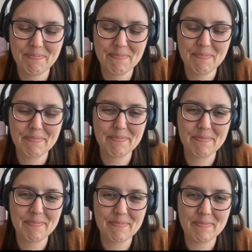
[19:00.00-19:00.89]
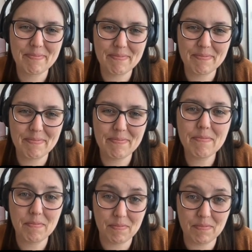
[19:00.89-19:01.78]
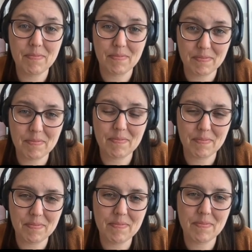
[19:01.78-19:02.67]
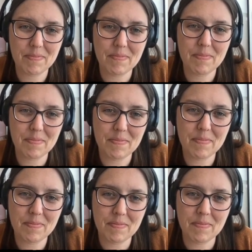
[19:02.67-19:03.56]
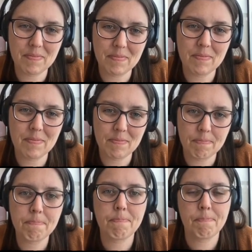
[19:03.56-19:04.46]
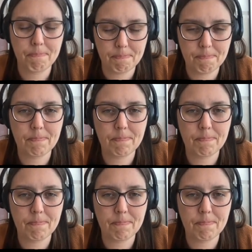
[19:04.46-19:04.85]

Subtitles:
This person isn't speaking.